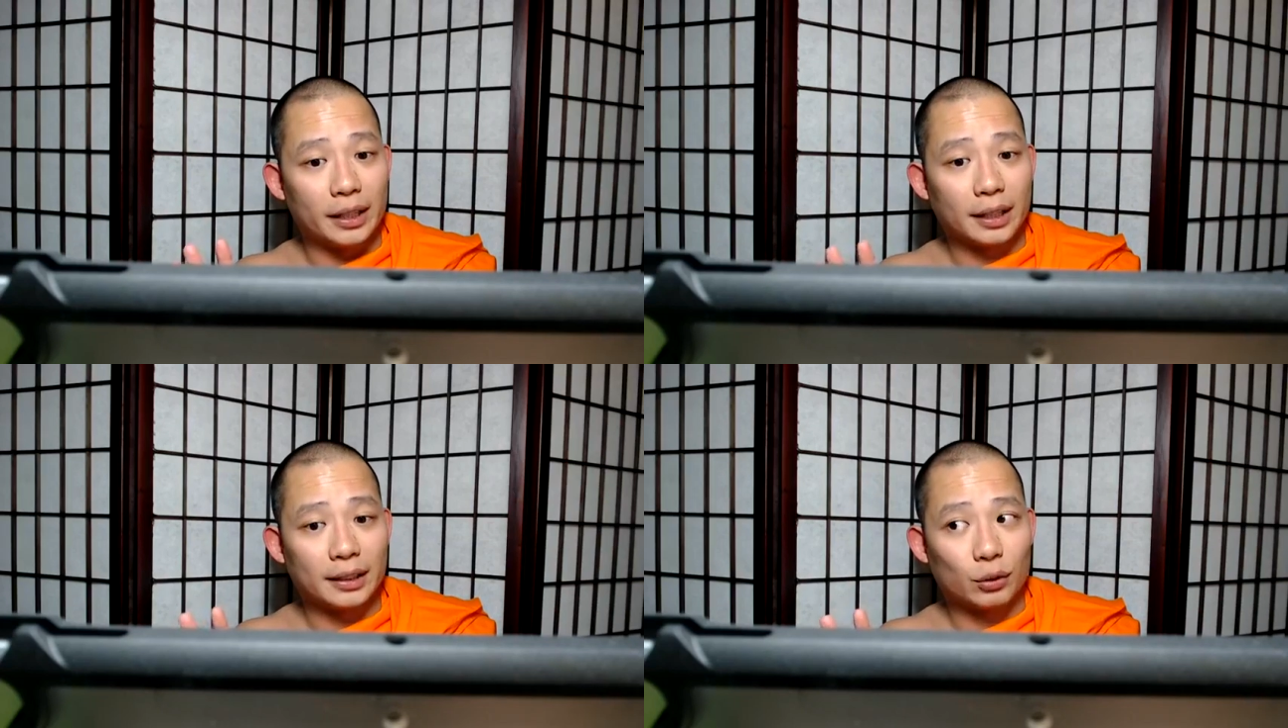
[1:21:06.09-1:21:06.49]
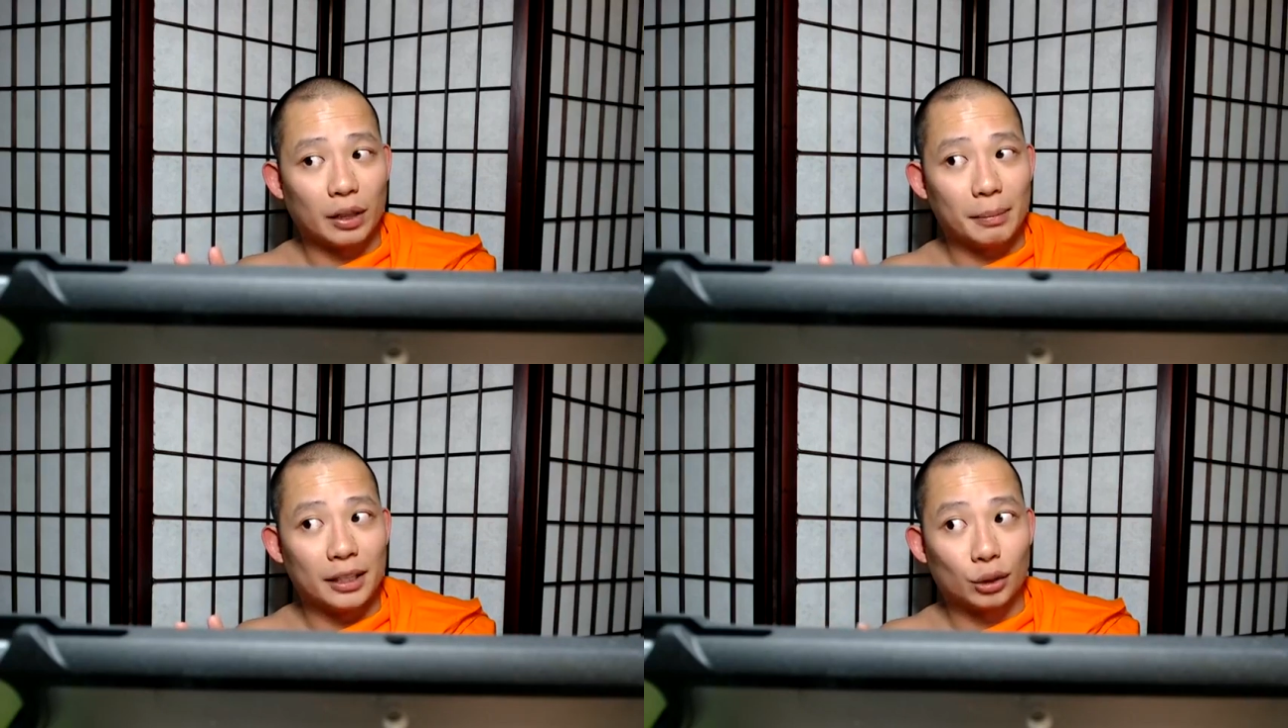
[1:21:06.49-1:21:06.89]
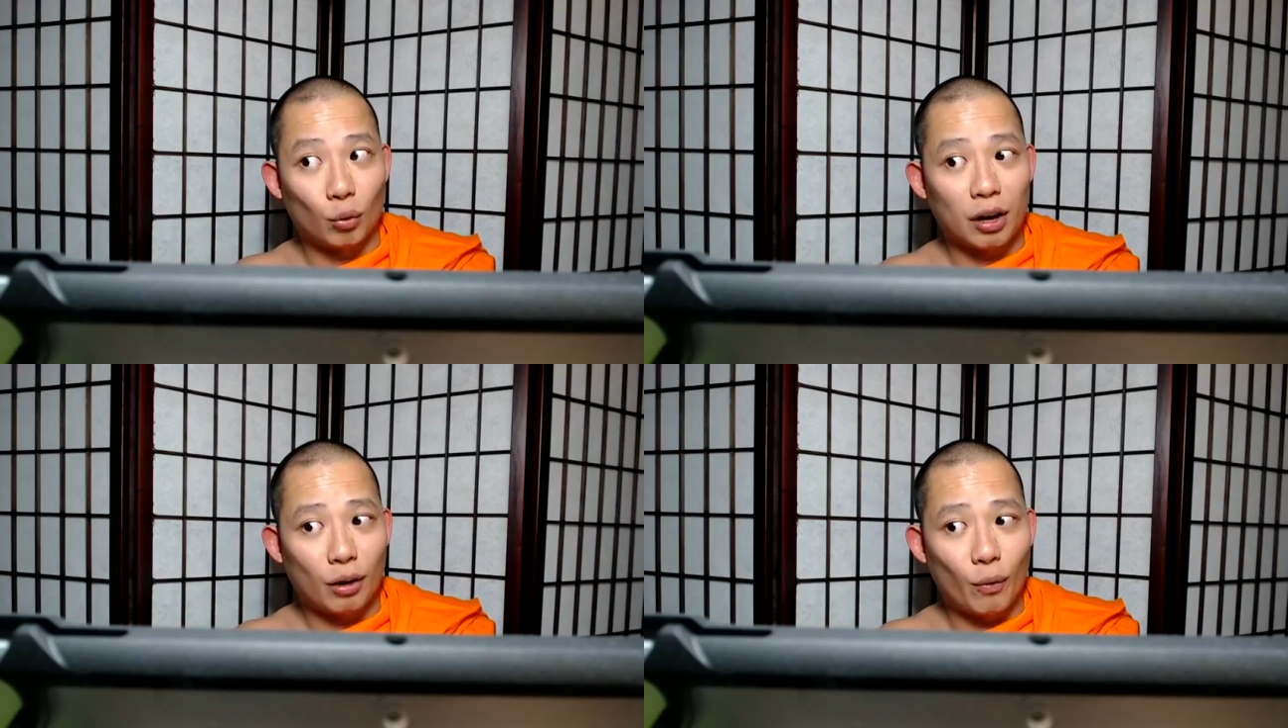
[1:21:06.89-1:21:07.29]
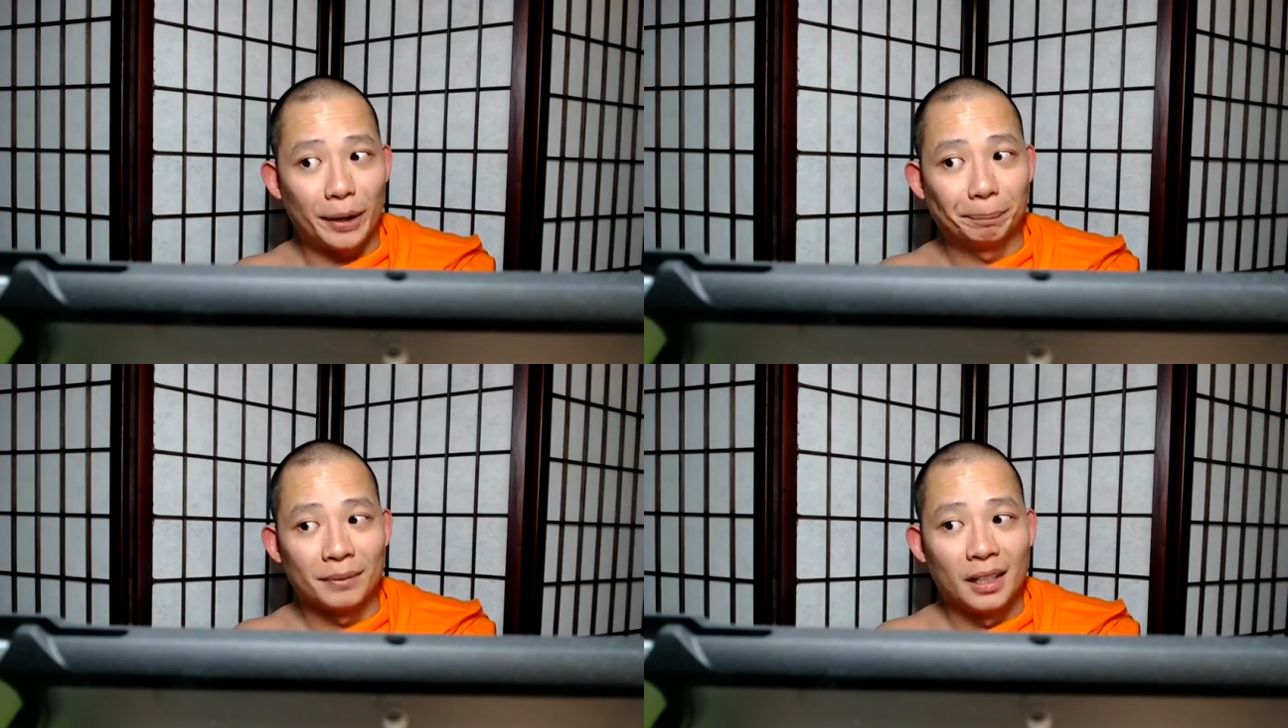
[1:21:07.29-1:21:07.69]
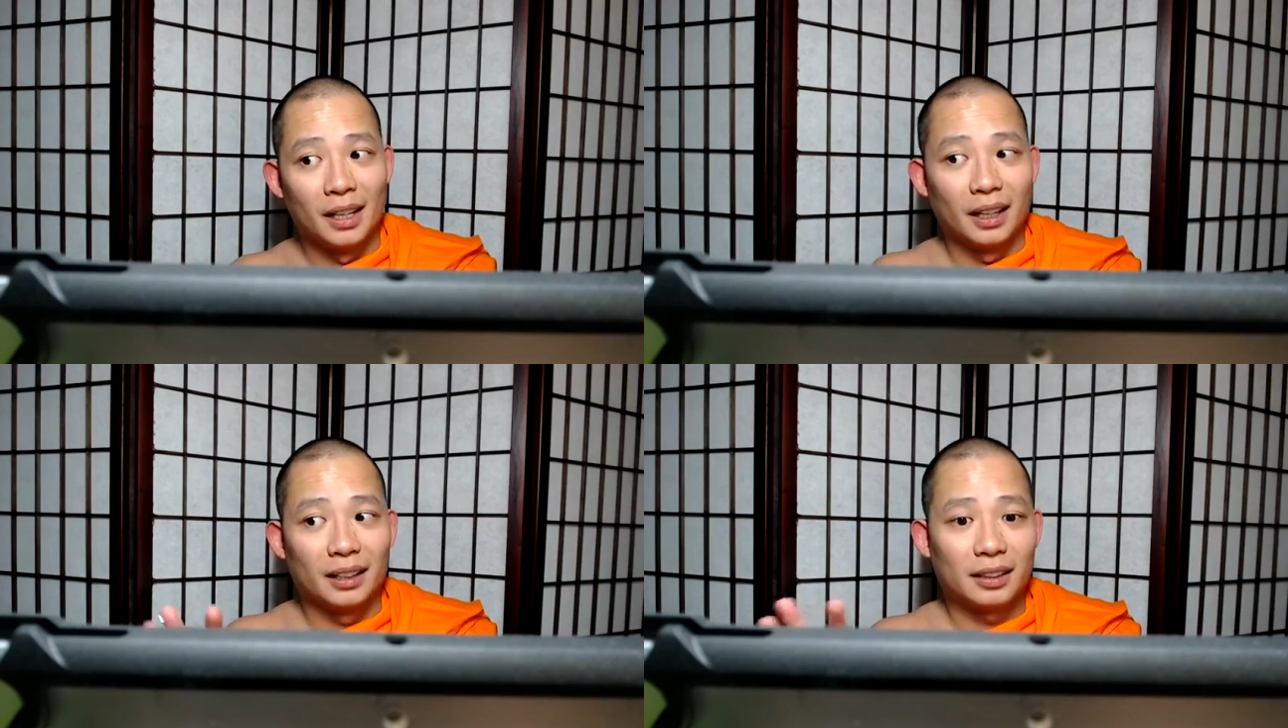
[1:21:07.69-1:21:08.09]
That's what it means to walk away.
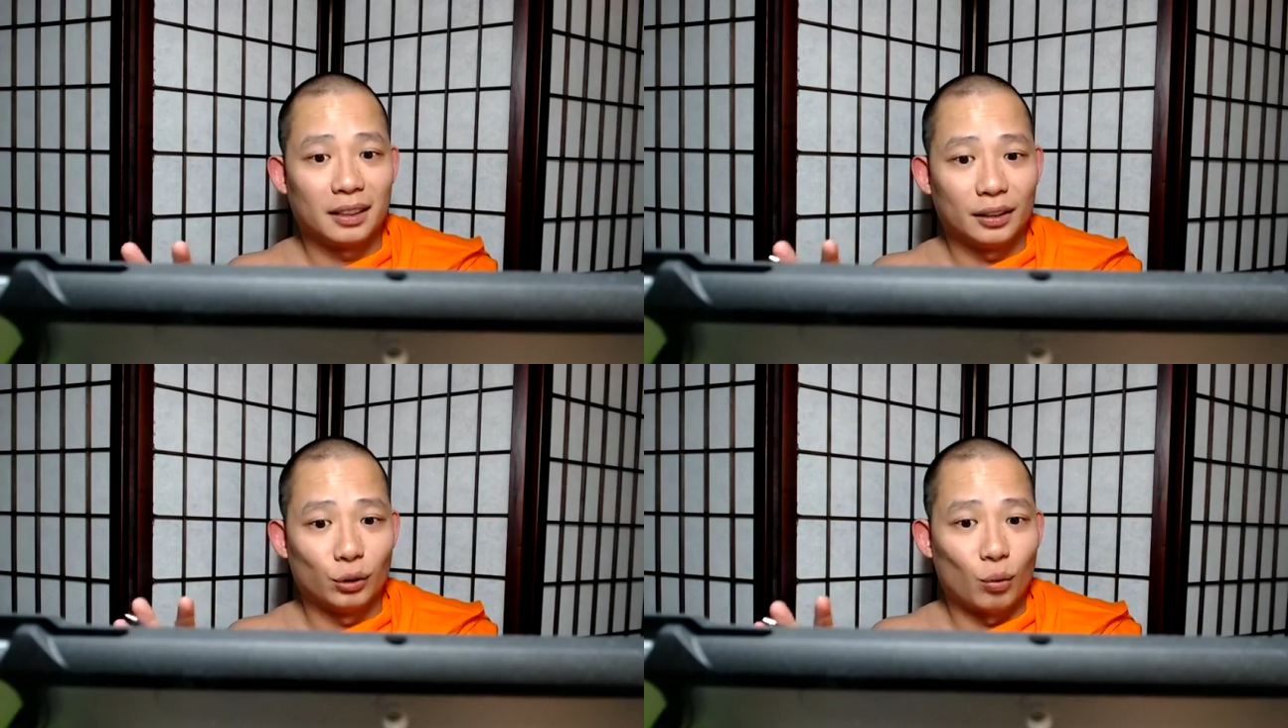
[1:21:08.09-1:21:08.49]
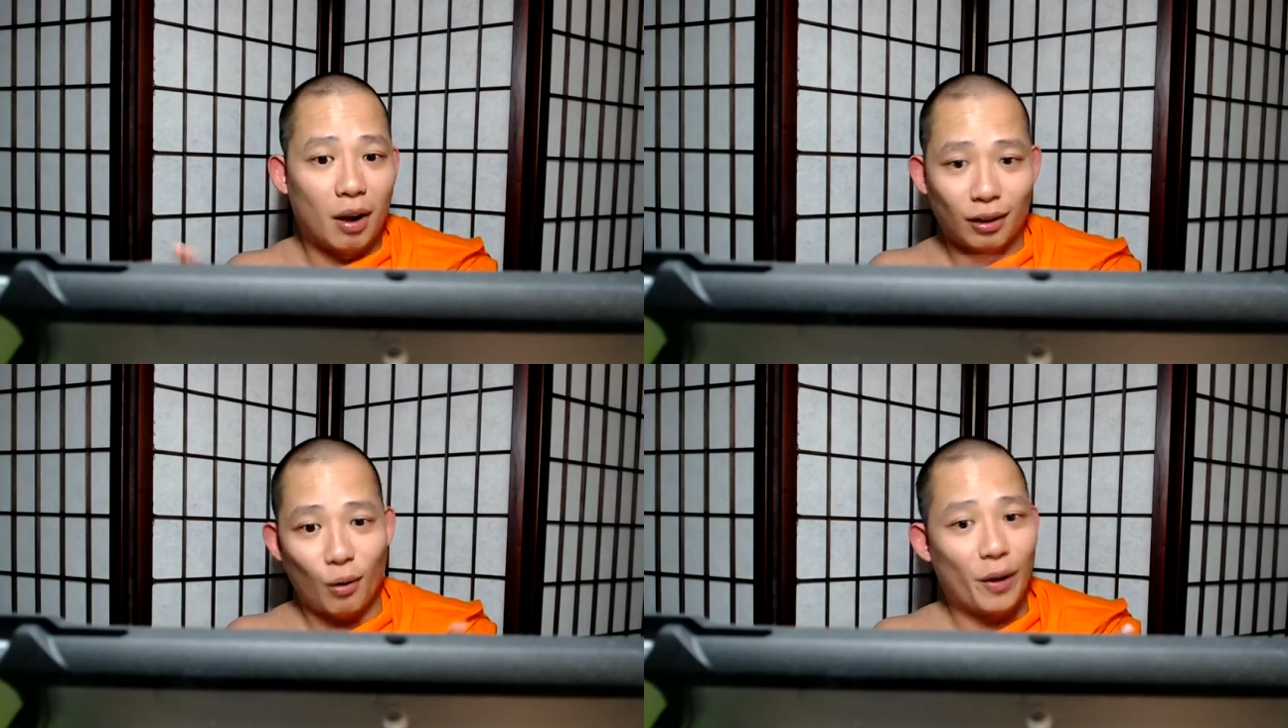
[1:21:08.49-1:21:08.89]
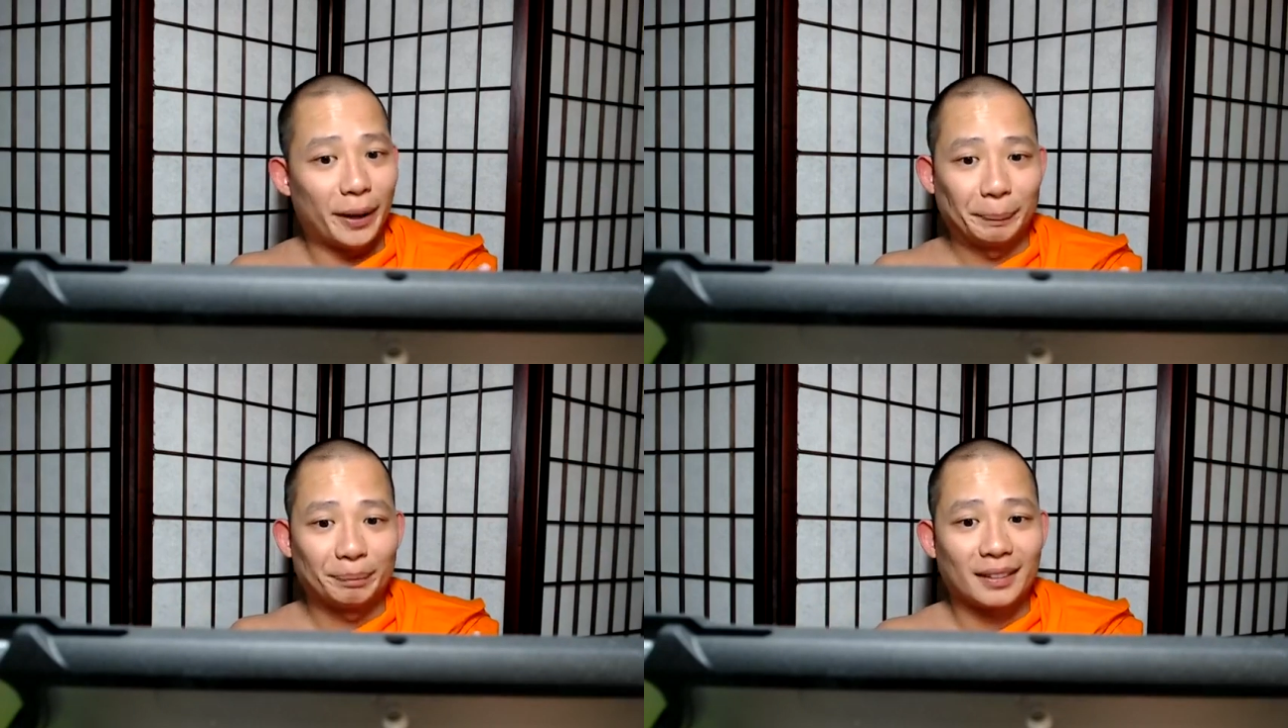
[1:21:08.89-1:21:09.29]
So you walk away